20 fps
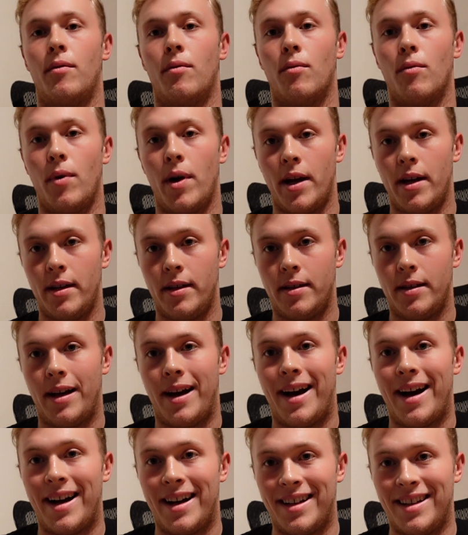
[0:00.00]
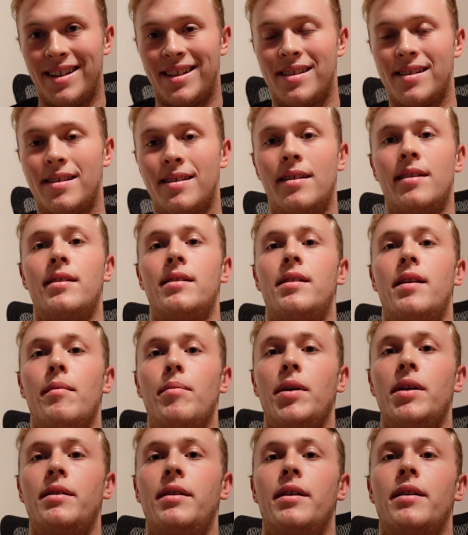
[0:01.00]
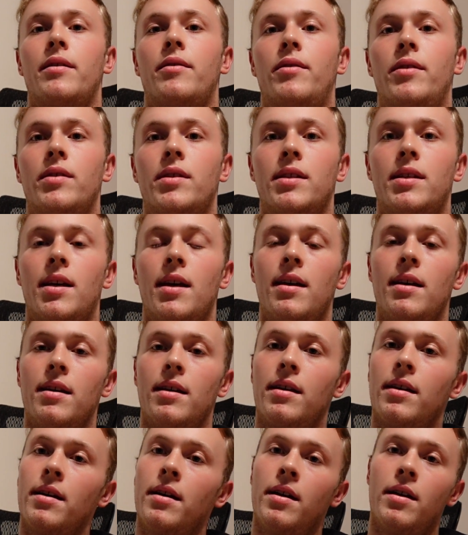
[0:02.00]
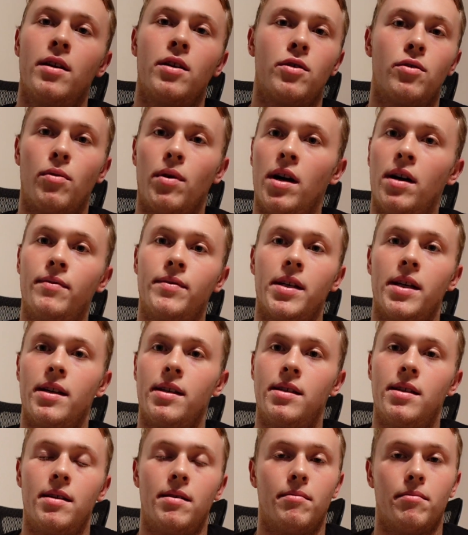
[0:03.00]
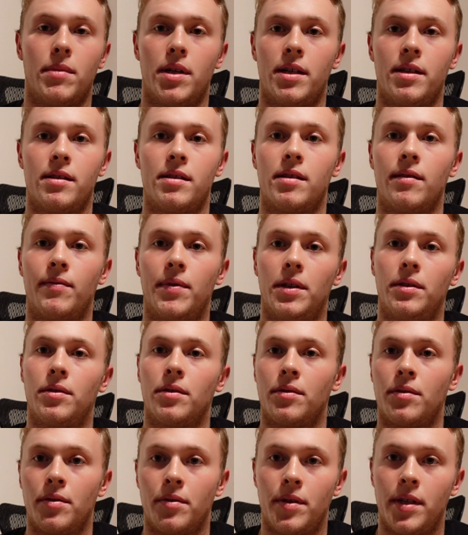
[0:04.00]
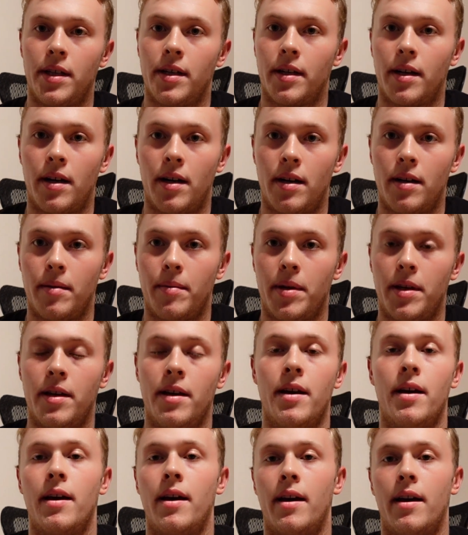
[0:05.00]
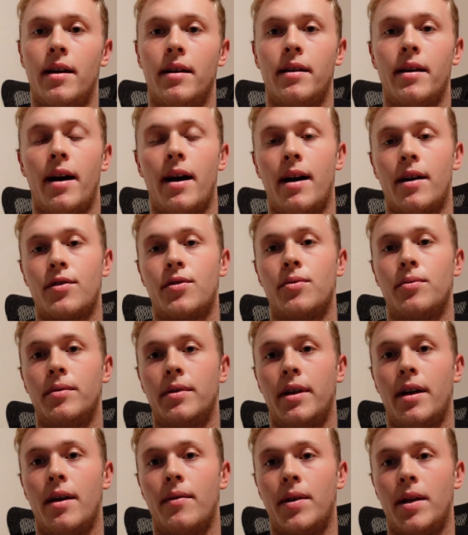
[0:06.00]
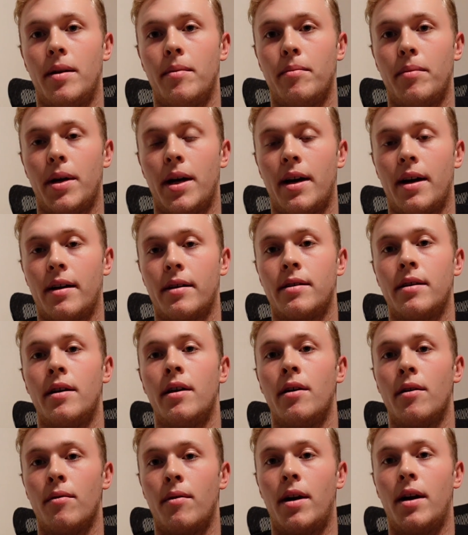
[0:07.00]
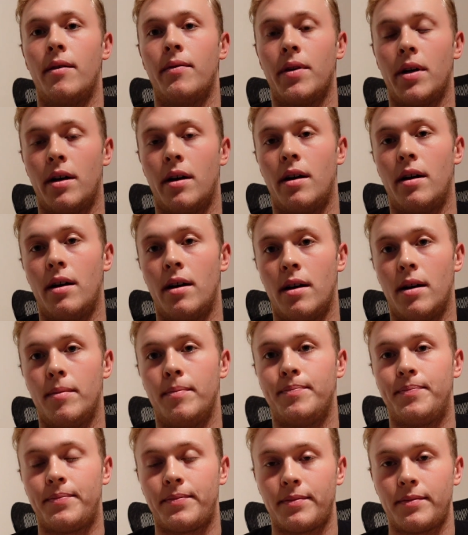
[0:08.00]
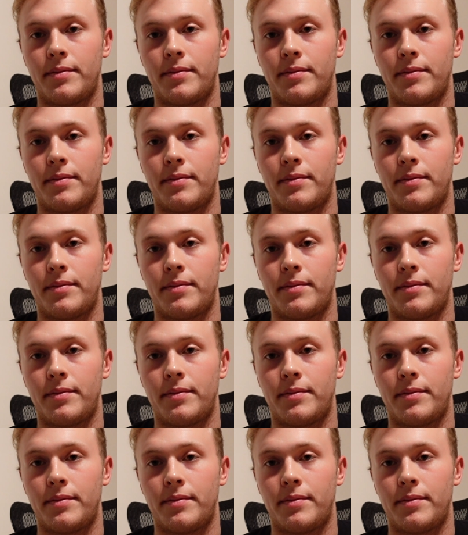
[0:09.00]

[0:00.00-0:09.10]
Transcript: rate hikes typically are going to take 12 to 18 months to filter through the economy and actually have an impact. Right off the hop,